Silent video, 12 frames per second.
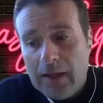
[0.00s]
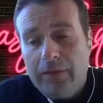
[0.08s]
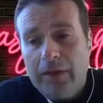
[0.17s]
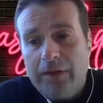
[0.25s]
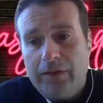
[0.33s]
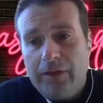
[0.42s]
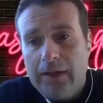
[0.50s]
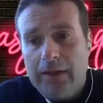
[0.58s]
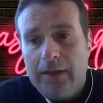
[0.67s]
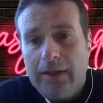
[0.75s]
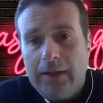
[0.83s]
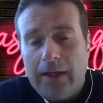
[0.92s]
If it's
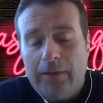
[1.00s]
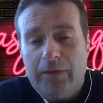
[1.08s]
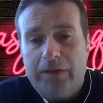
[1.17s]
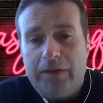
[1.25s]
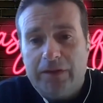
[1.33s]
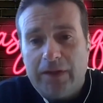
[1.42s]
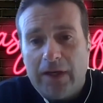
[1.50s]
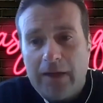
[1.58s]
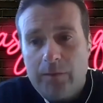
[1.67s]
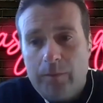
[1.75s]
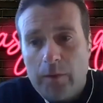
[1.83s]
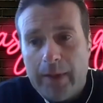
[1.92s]
a
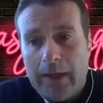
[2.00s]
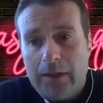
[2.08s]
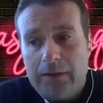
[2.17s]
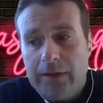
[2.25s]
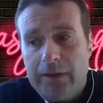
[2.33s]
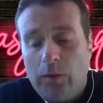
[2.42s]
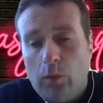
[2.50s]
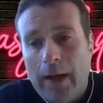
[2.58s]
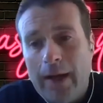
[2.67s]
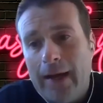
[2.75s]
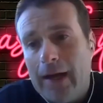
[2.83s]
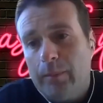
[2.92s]
sizable penalty,
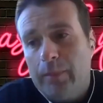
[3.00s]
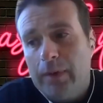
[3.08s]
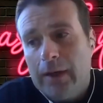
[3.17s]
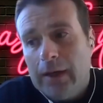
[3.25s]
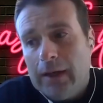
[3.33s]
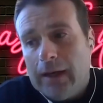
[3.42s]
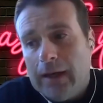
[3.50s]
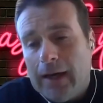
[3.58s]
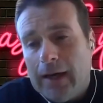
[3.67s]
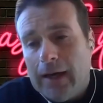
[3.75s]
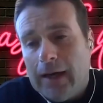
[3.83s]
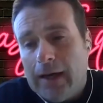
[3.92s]
weigh up
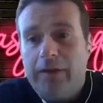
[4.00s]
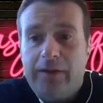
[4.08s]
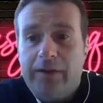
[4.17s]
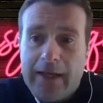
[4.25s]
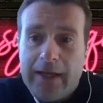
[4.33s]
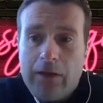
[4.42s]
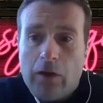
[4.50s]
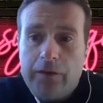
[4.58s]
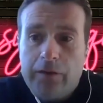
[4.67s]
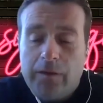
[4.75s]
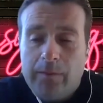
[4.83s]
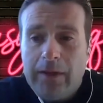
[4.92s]
what is the debt
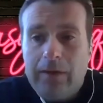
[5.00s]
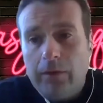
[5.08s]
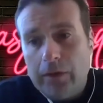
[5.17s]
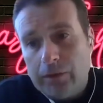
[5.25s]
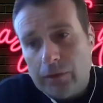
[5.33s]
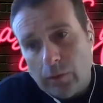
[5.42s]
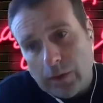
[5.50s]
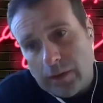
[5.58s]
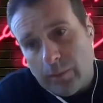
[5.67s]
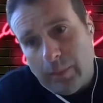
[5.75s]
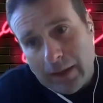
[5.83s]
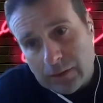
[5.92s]
costing me versus what
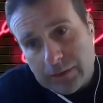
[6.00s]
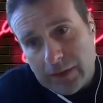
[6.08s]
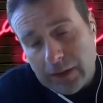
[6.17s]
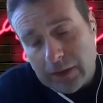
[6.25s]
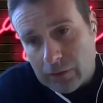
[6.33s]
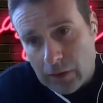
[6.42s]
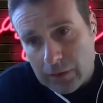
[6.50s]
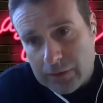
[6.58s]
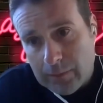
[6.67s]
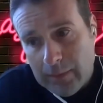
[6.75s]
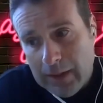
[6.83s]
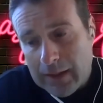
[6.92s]
the penalty is
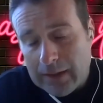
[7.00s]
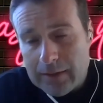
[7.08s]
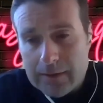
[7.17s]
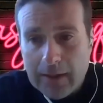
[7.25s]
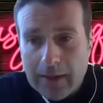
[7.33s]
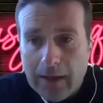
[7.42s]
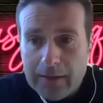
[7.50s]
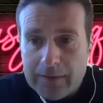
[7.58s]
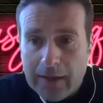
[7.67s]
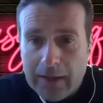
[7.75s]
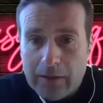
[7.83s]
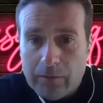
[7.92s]
costing me, and
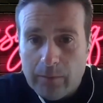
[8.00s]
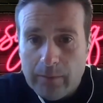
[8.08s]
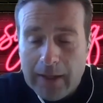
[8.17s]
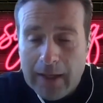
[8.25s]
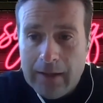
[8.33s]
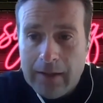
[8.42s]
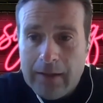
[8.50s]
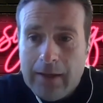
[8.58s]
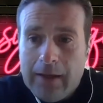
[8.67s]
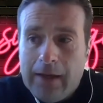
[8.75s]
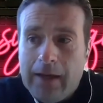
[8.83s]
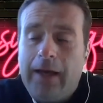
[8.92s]
take it from there.
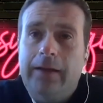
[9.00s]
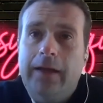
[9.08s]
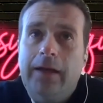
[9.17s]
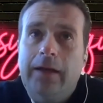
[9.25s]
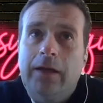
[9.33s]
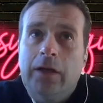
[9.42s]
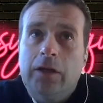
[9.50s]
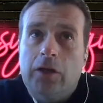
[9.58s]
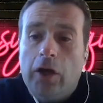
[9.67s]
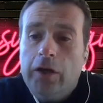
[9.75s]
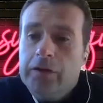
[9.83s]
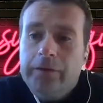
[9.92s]
And then
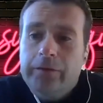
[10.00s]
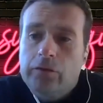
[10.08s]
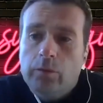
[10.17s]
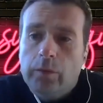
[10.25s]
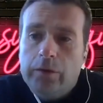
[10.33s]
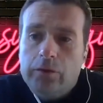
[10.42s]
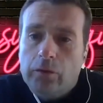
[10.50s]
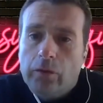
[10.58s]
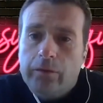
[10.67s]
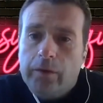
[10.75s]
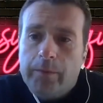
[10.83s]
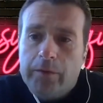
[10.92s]
don't just withdraw
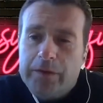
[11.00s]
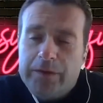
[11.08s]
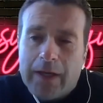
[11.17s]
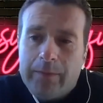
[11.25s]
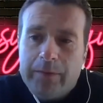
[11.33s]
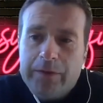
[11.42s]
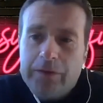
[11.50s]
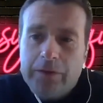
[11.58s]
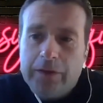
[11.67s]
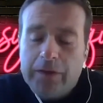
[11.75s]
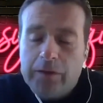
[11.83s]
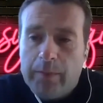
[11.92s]
from the retirement
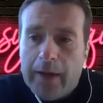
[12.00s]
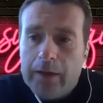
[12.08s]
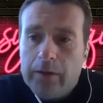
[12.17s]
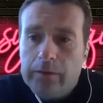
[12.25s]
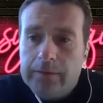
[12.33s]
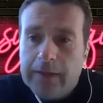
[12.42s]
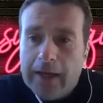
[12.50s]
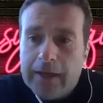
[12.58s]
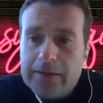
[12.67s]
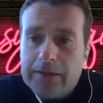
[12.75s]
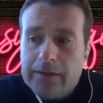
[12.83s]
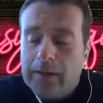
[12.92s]
annuity to pay off
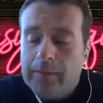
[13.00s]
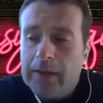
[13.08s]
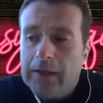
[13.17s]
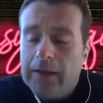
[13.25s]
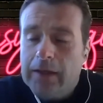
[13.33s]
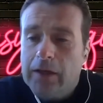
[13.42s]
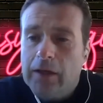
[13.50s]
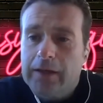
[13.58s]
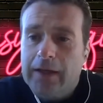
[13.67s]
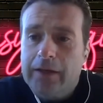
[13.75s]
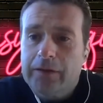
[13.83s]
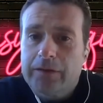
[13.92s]
debt. I mean, you know,
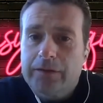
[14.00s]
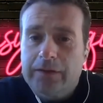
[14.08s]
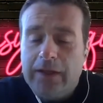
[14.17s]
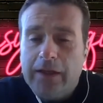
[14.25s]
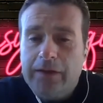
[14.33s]
does